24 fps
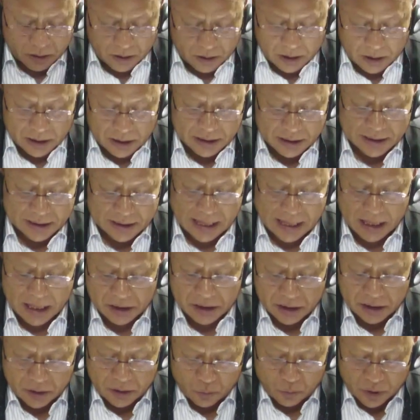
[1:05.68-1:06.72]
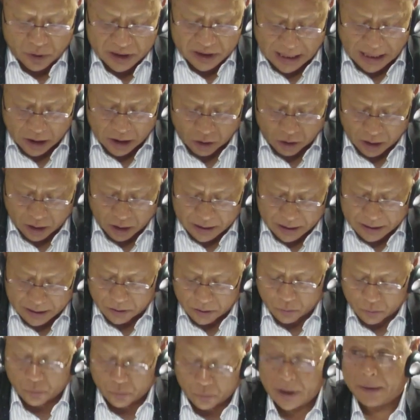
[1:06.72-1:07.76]
sanction was accorded
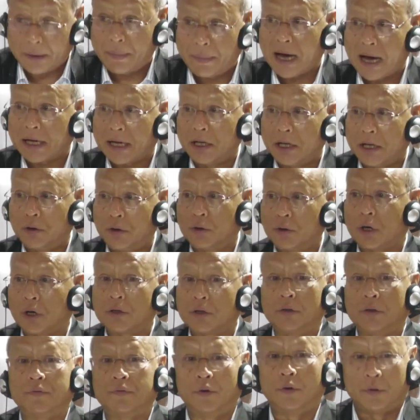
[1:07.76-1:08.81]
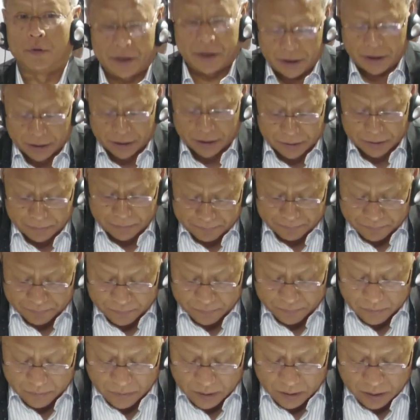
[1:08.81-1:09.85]
way back in 2014,
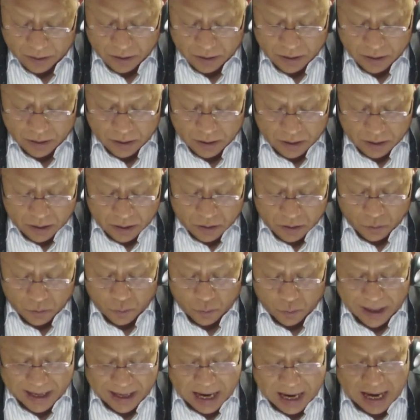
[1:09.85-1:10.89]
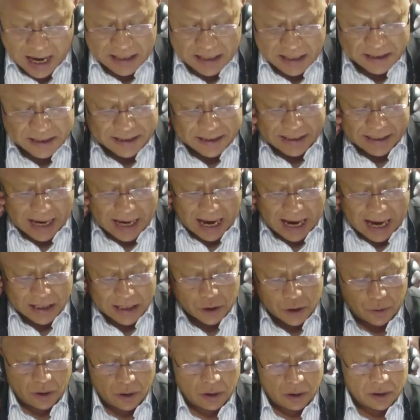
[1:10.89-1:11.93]
whereas the
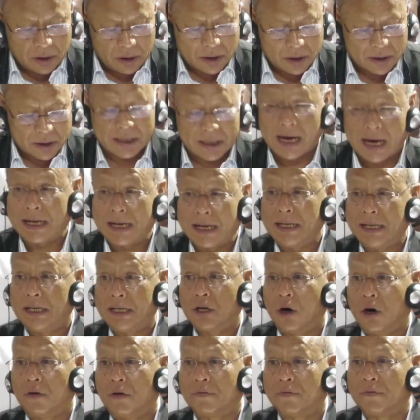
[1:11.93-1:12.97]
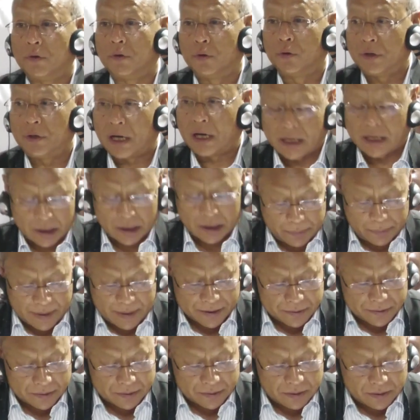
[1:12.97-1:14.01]
actual signing of loan agreement
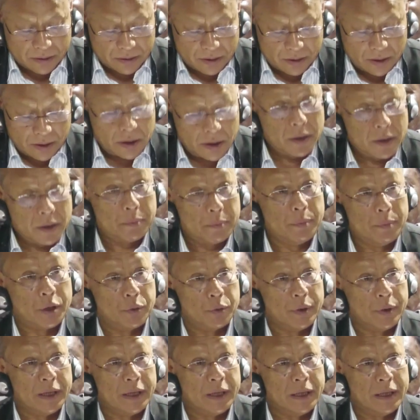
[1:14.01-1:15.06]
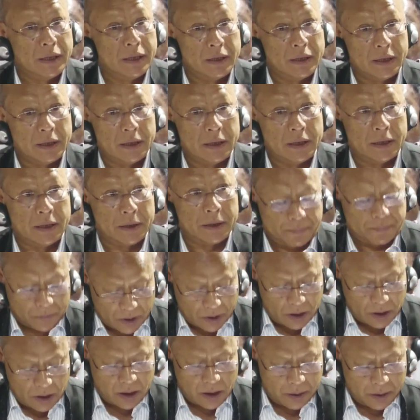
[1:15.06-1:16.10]
between the
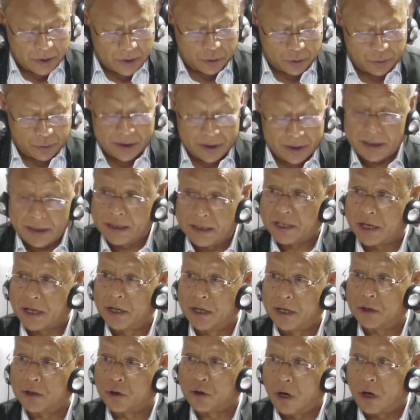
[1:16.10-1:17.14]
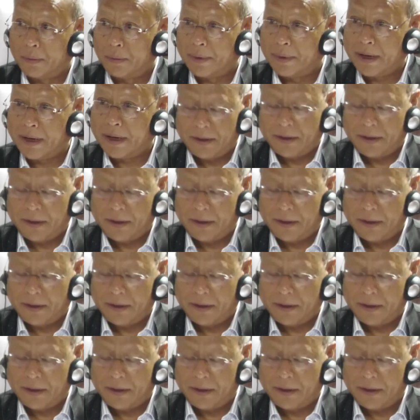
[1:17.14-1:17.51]
between the central government